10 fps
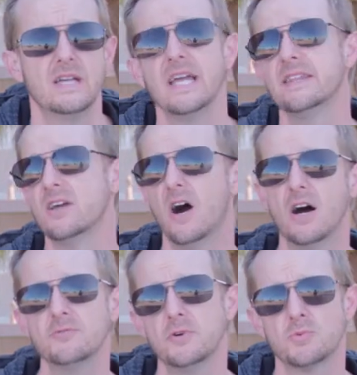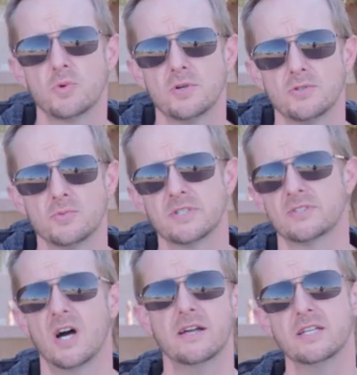In the off-road world, when you're
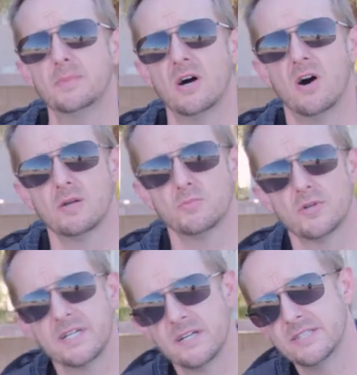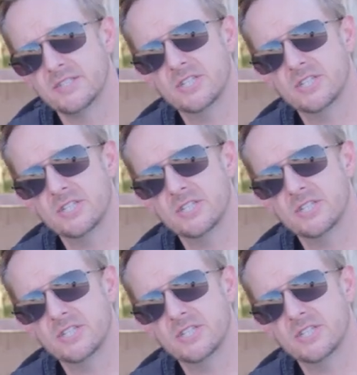talking about onboard air, you